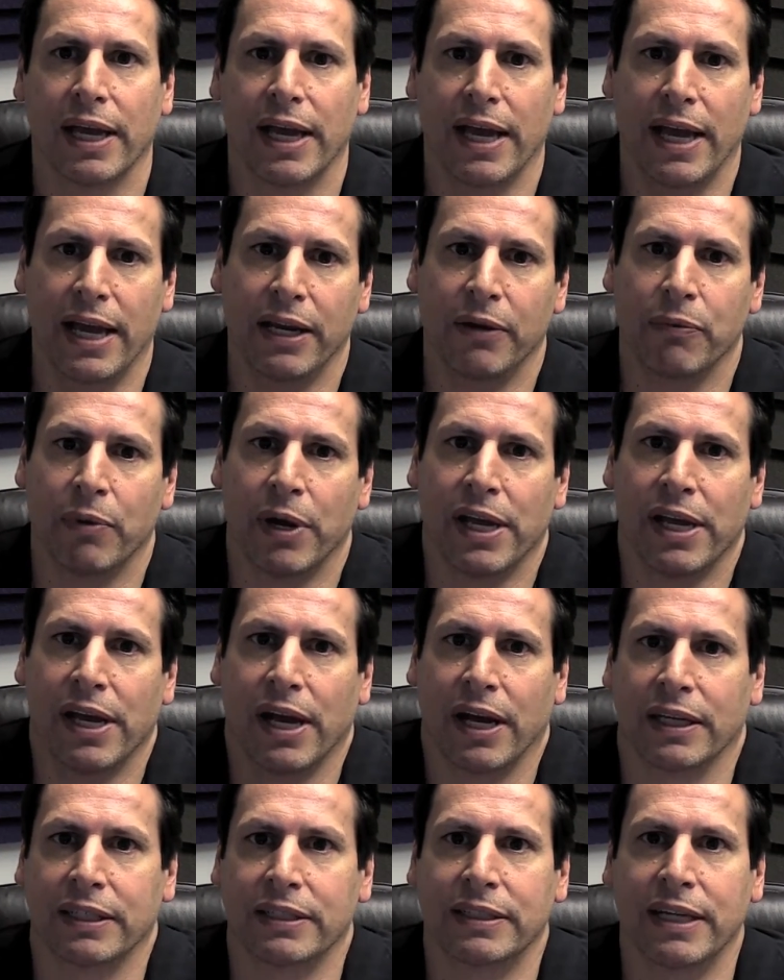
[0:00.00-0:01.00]
Anyway,
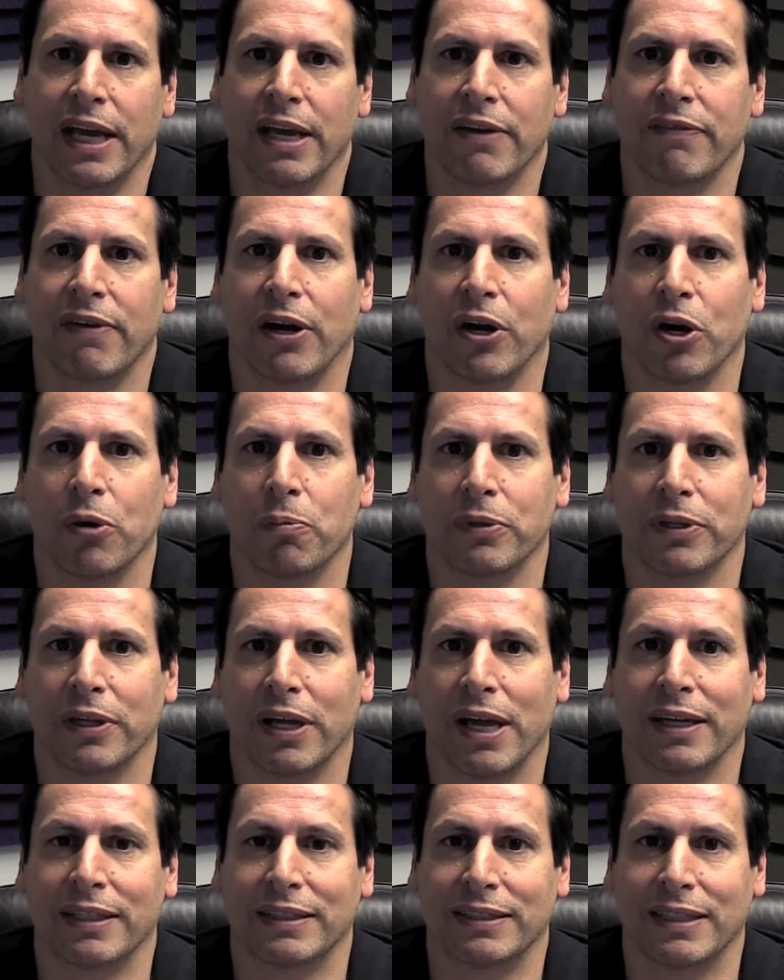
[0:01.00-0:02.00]
Dave, I hope
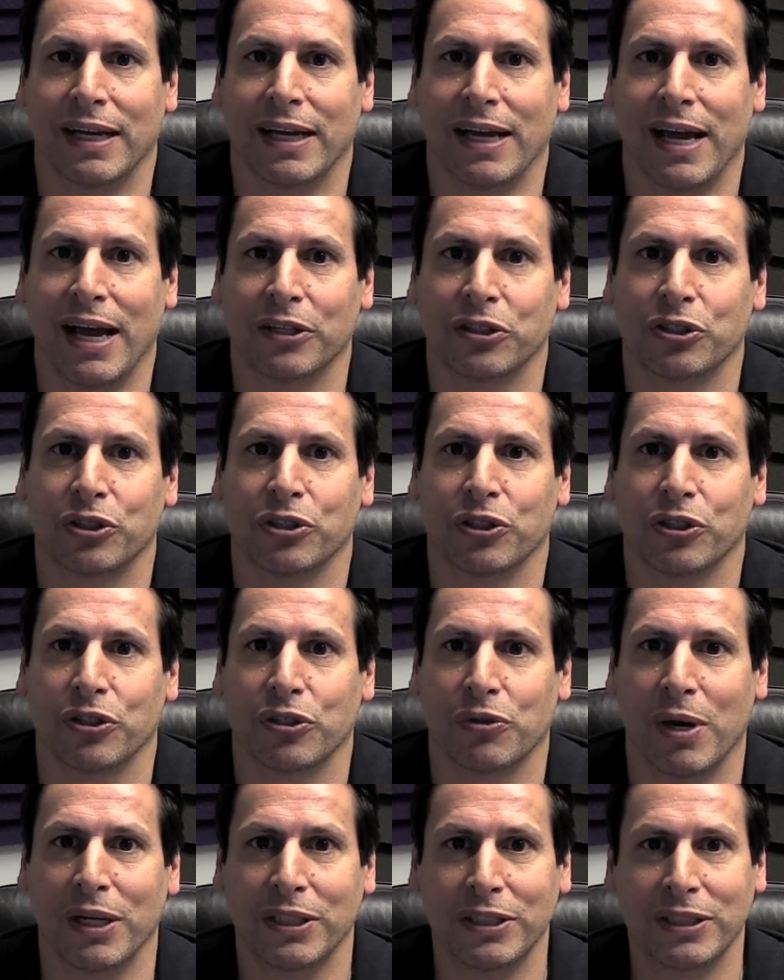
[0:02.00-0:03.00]
that answered your
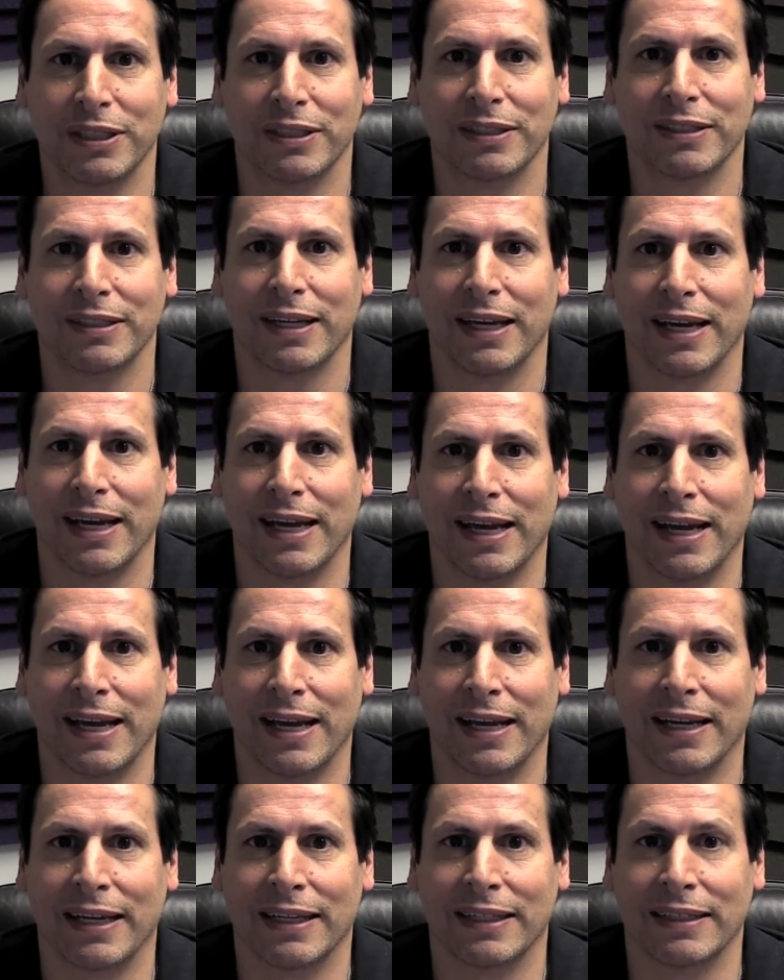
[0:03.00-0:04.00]
question.
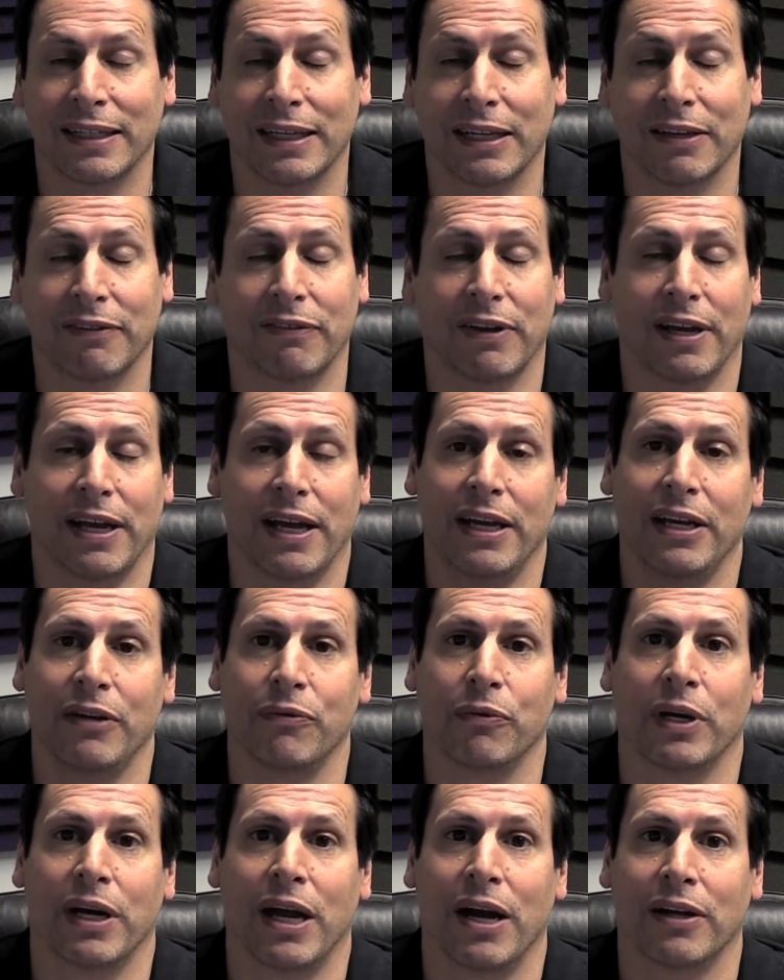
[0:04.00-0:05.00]
And if
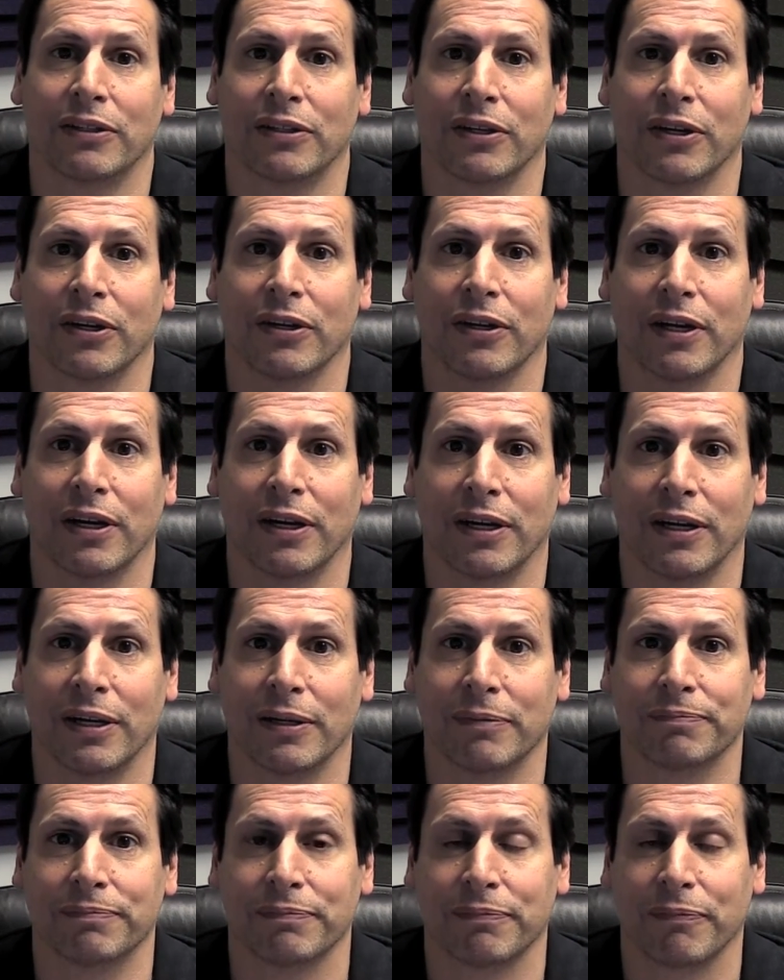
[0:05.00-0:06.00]
anyone out
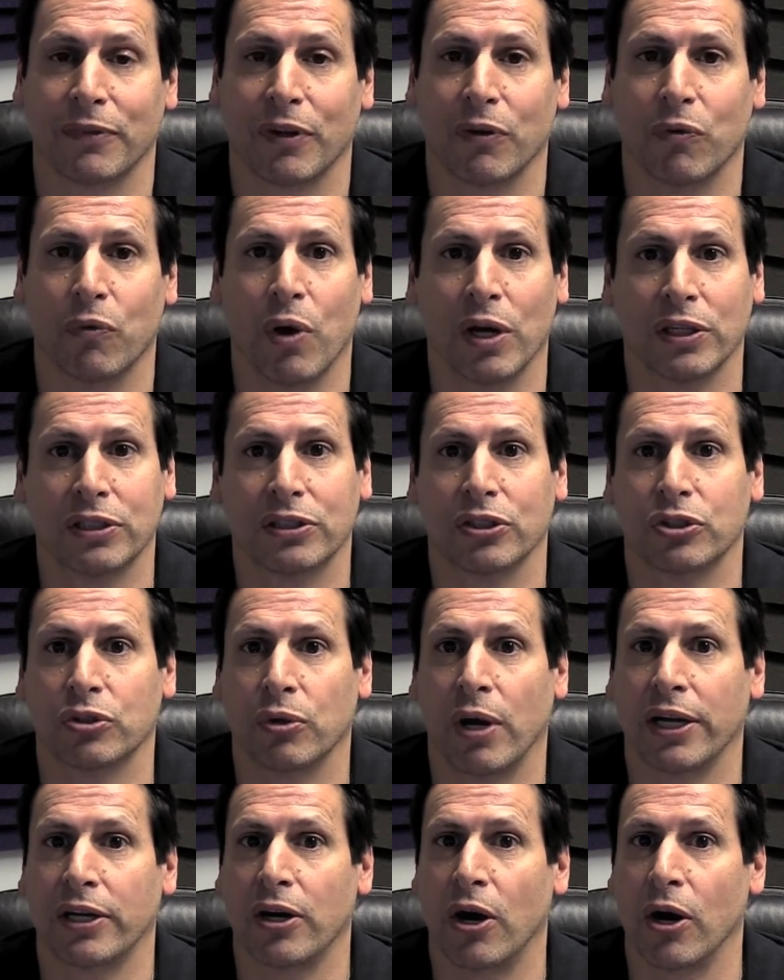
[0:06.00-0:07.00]
there wants to
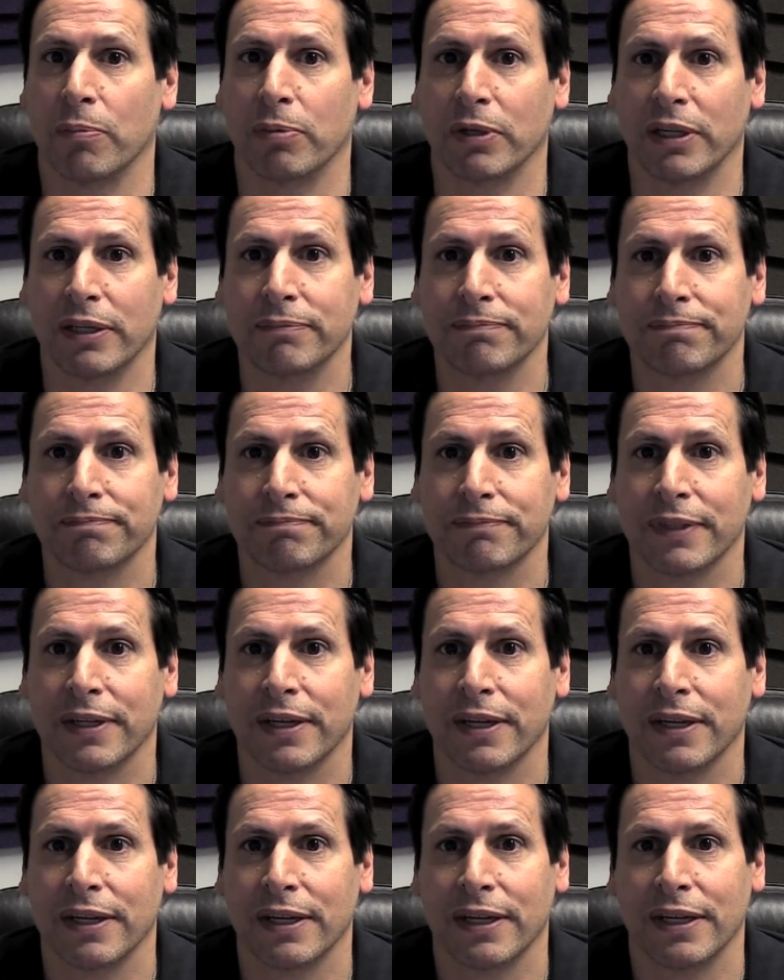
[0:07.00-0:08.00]
try Carbolyn,
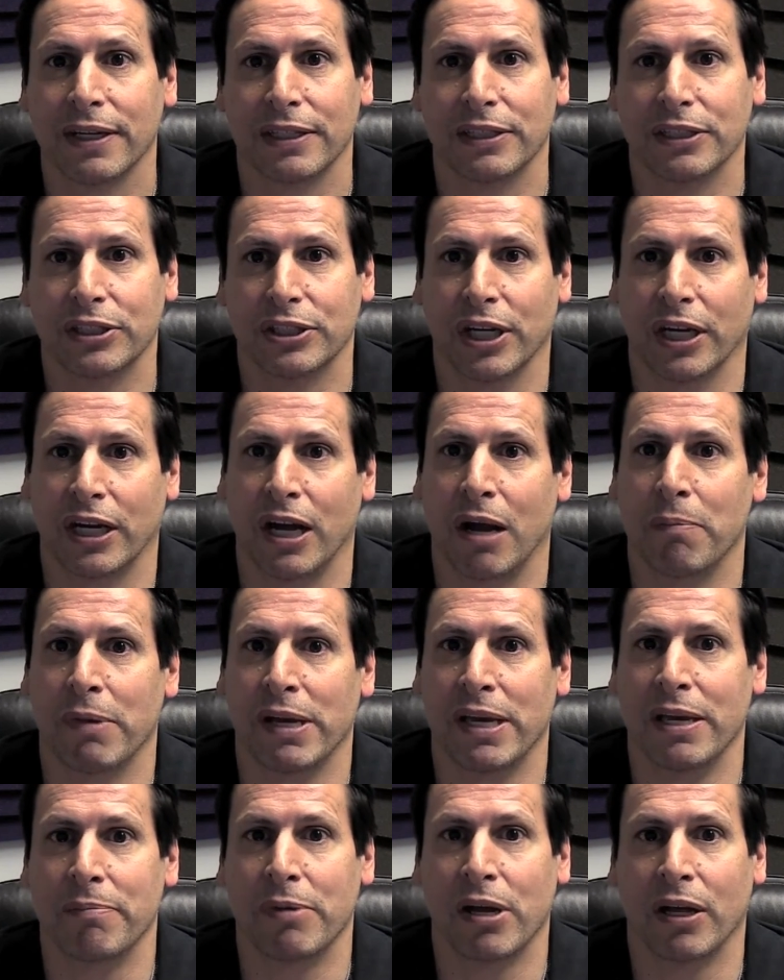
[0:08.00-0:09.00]
check out my
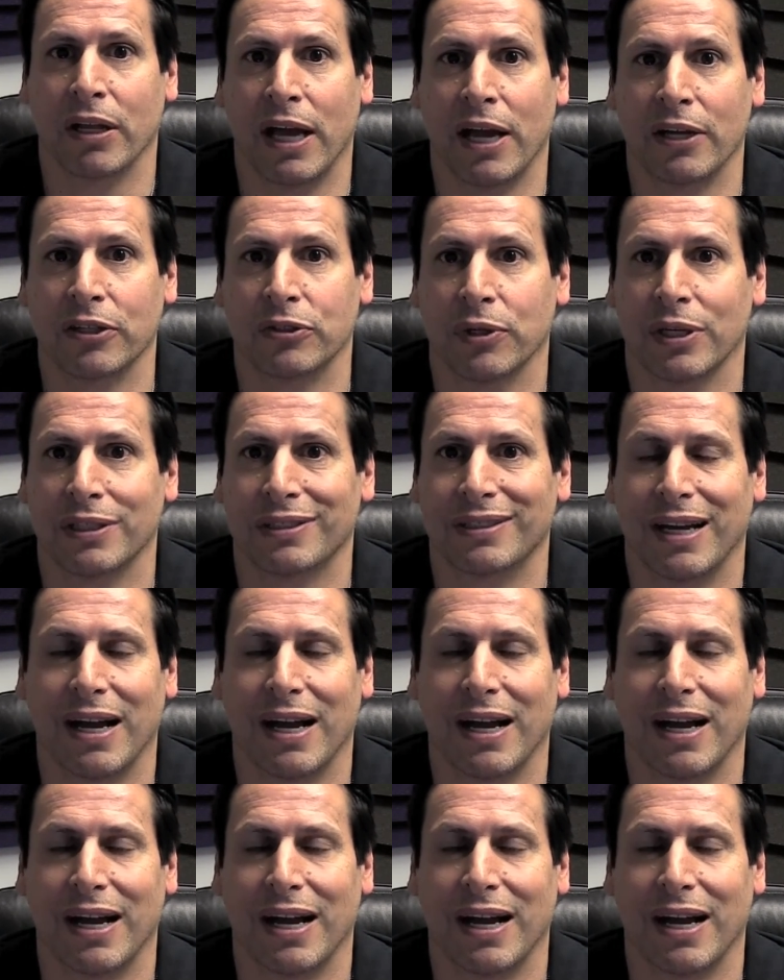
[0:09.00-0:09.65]
email address.